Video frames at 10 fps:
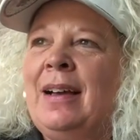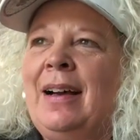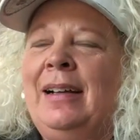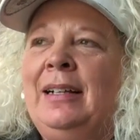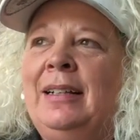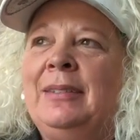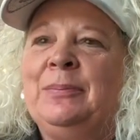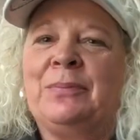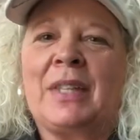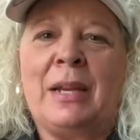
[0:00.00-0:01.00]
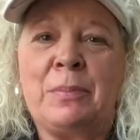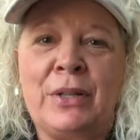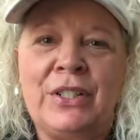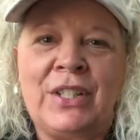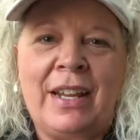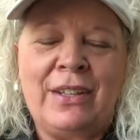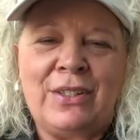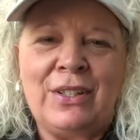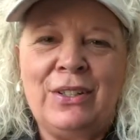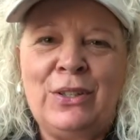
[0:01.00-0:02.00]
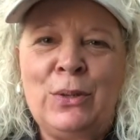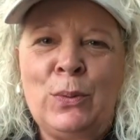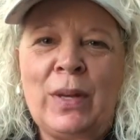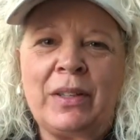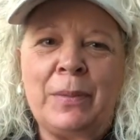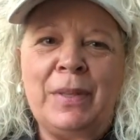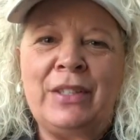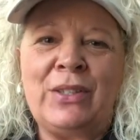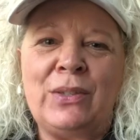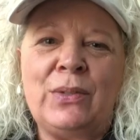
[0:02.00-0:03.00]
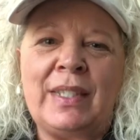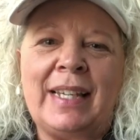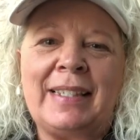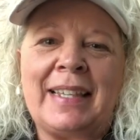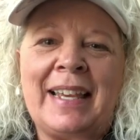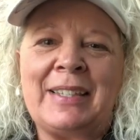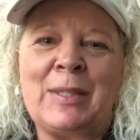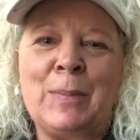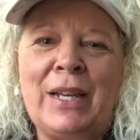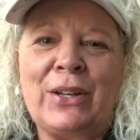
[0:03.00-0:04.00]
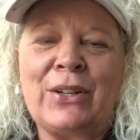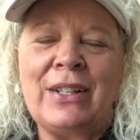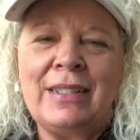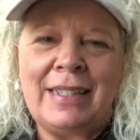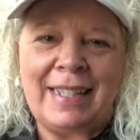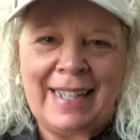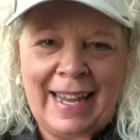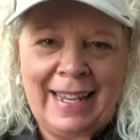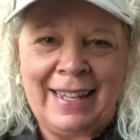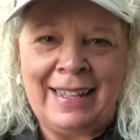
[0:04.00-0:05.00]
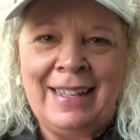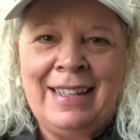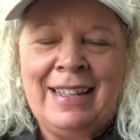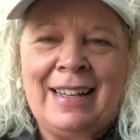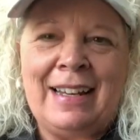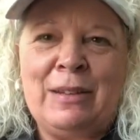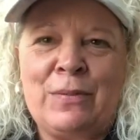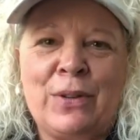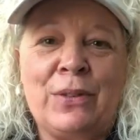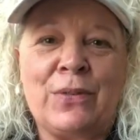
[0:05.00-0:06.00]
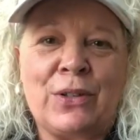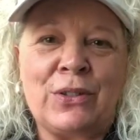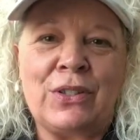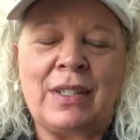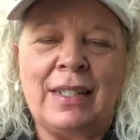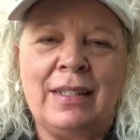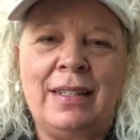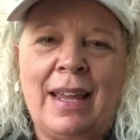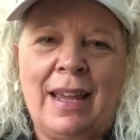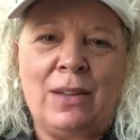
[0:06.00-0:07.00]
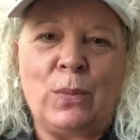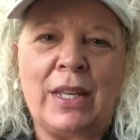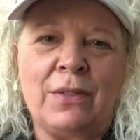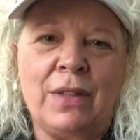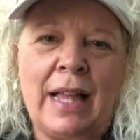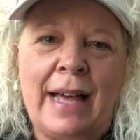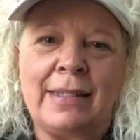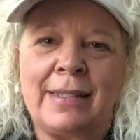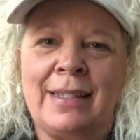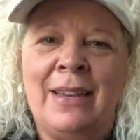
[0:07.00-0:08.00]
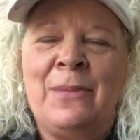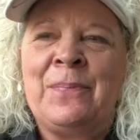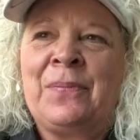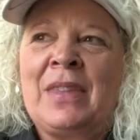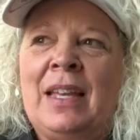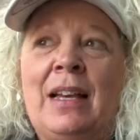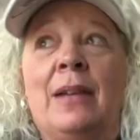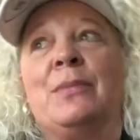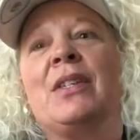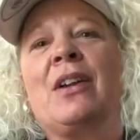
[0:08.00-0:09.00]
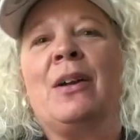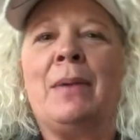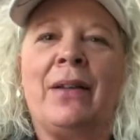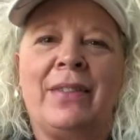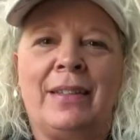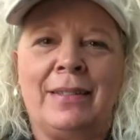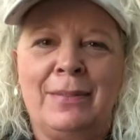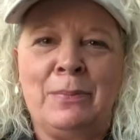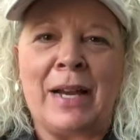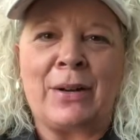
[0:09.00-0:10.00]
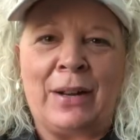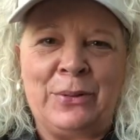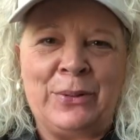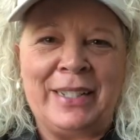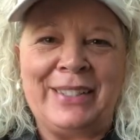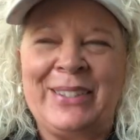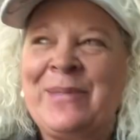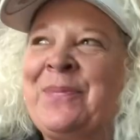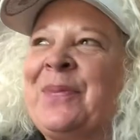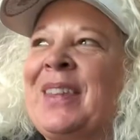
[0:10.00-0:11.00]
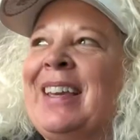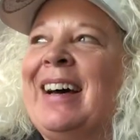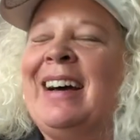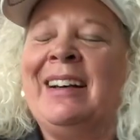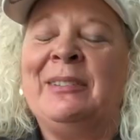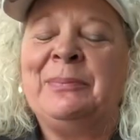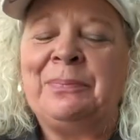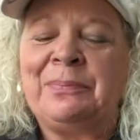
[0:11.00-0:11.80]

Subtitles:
I appreciate you welcoming Susie as a guest speaker today for the first day and week of class. Sorry about the background noise. I